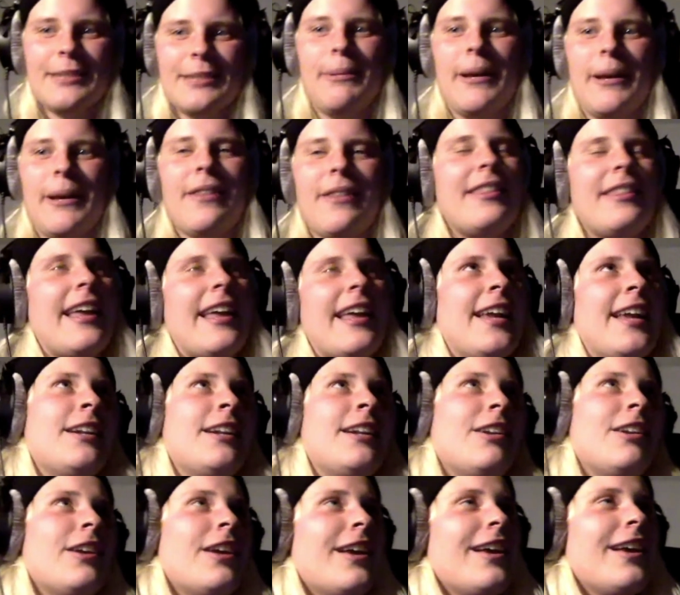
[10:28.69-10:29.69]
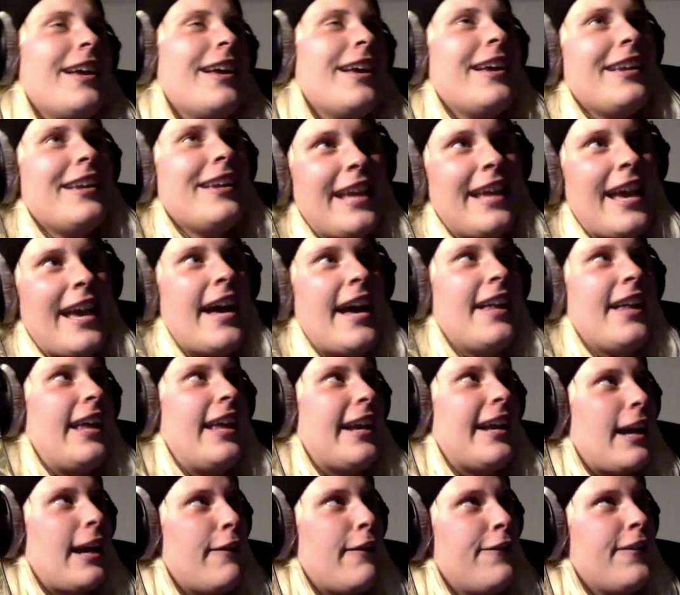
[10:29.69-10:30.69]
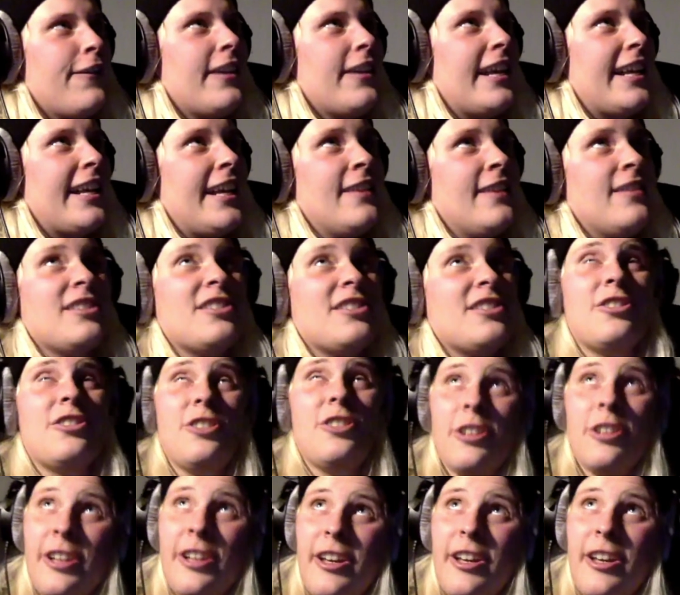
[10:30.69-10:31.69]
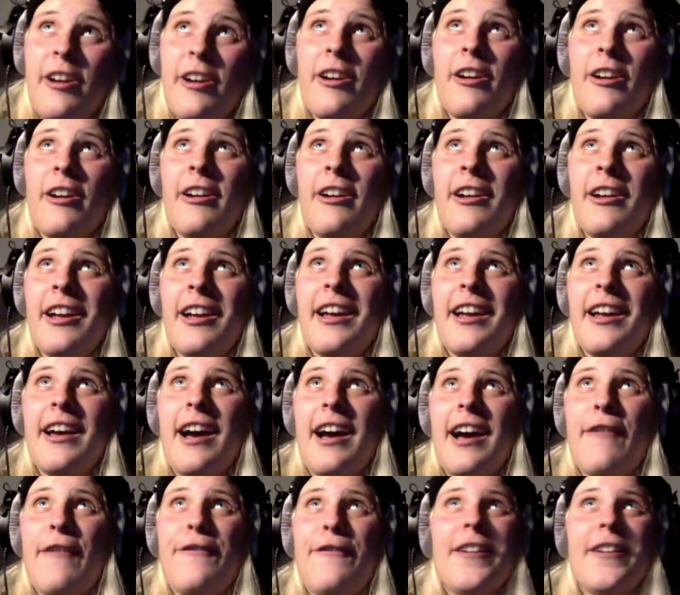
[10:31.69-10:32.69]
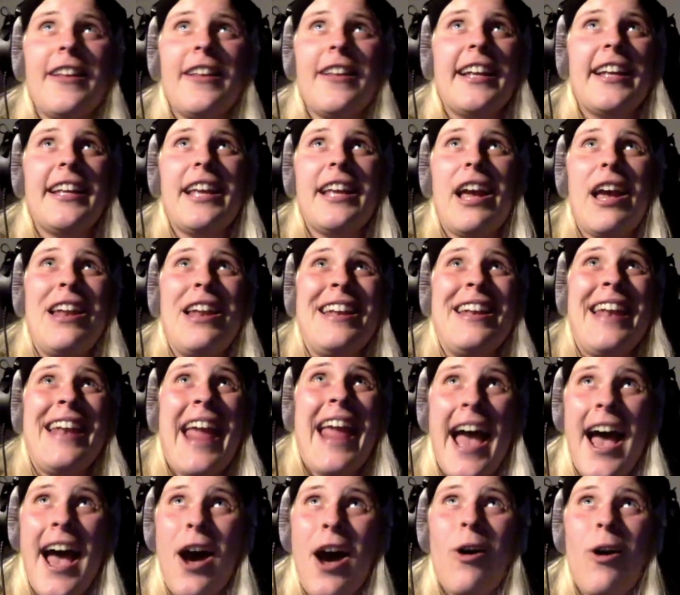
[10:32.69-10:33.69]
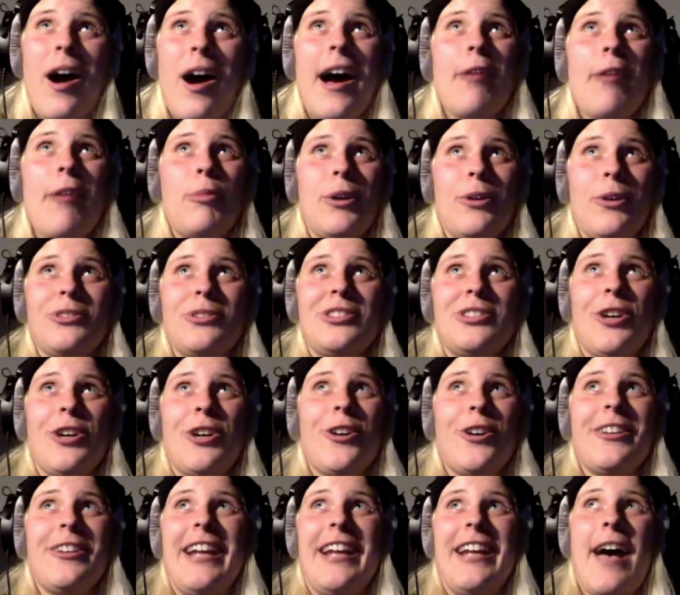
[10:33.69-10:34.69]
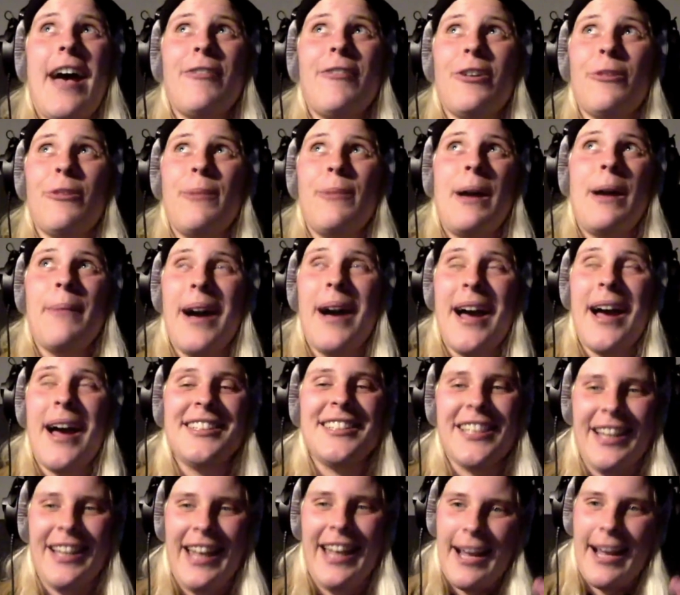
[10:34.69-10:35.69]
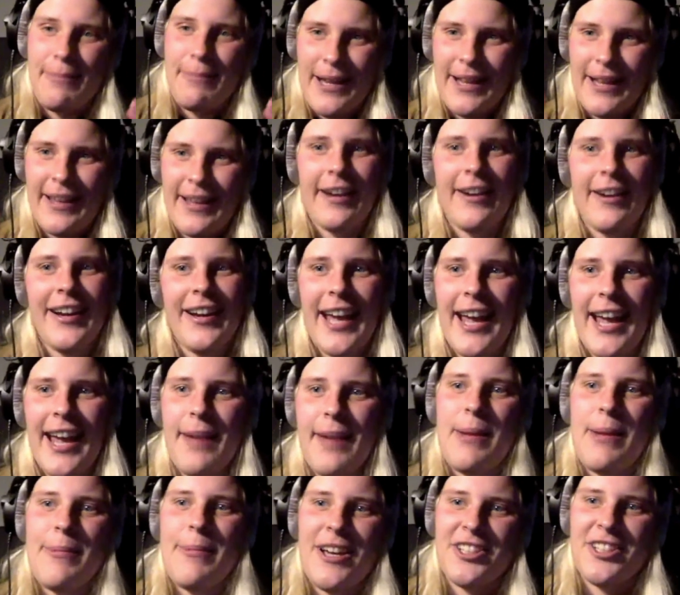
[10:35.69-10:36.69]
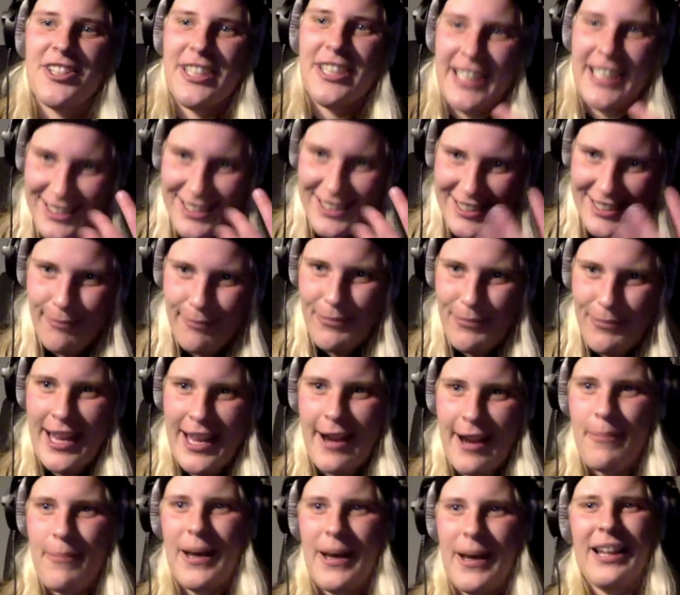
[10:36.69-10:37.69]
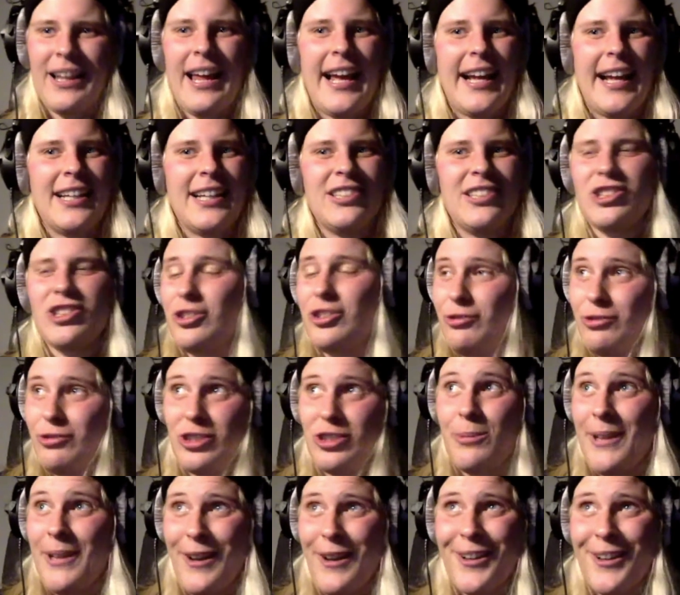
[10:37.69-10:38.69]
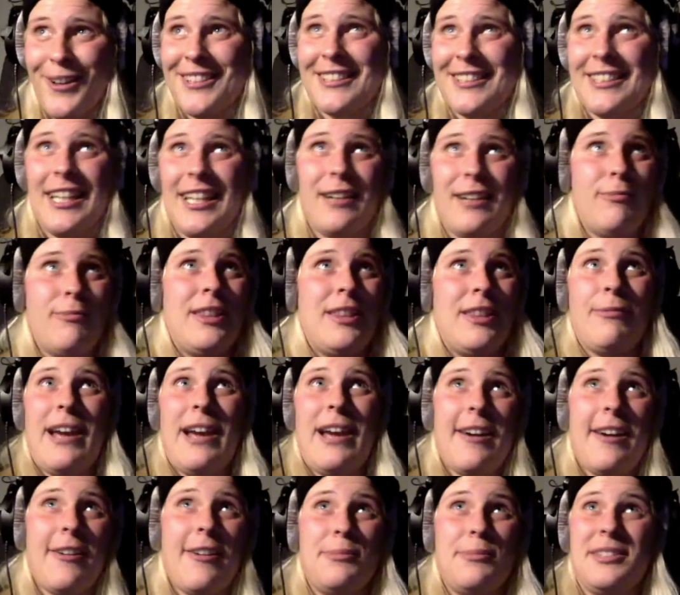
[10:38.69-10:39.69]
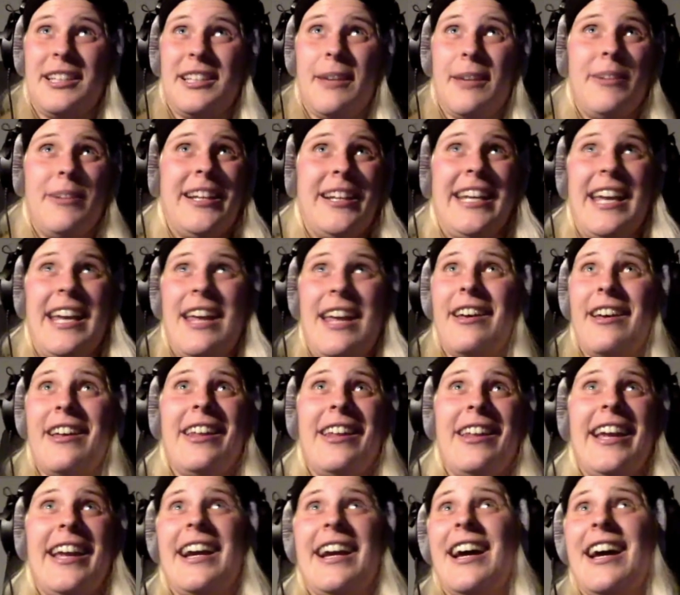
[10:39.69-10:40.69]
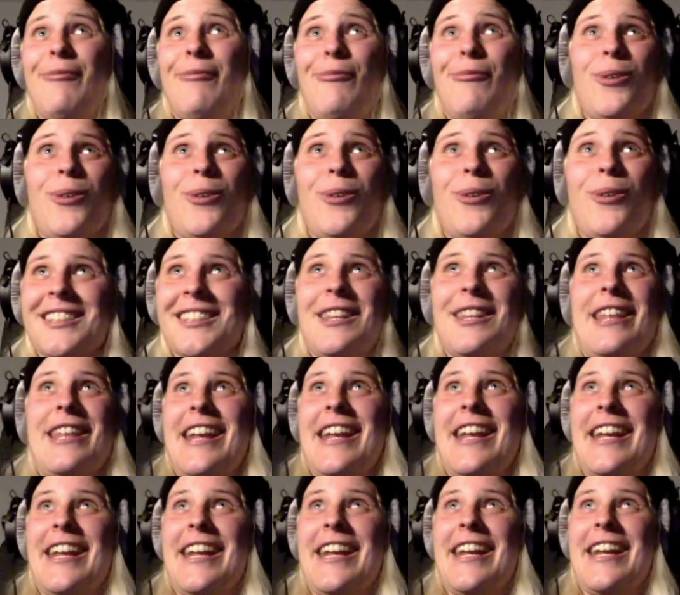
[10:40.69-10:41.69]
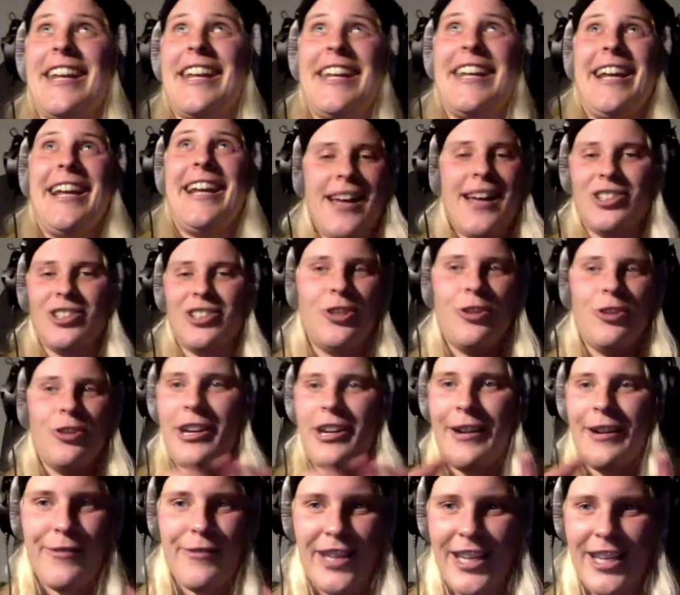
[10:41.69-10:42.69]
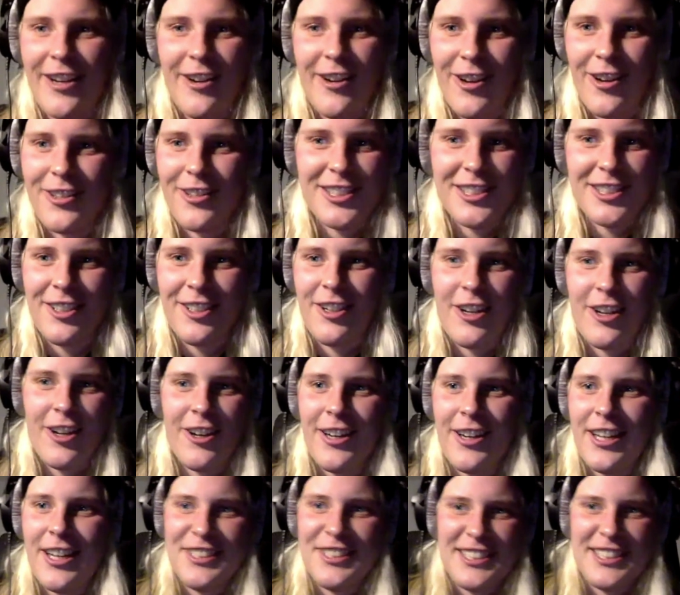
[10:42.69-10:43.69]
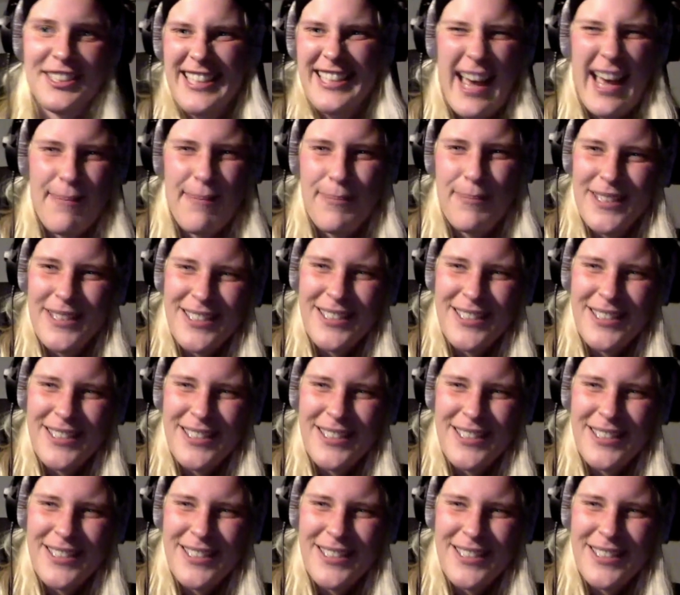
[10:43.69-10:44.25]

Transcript: But then, yeah, like I feel like in the studio, I feel like now I will totally have it on my mind to like be like, okay, maybe I should get something. But like, to be honest, like when the record was coming together, like I wasn't thinking about shooting videos, you know, it just happened.